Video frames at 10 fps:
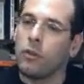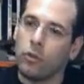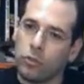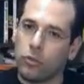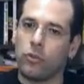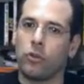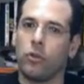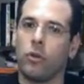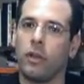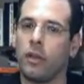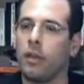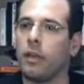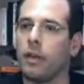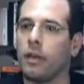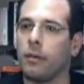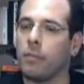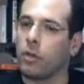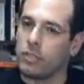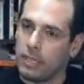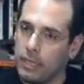Not to control oil
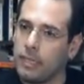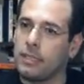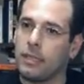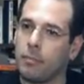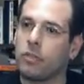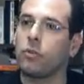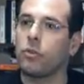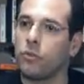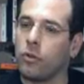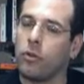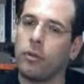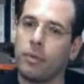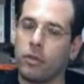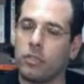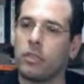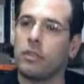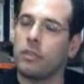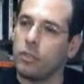because it needs it, but to control oil because it,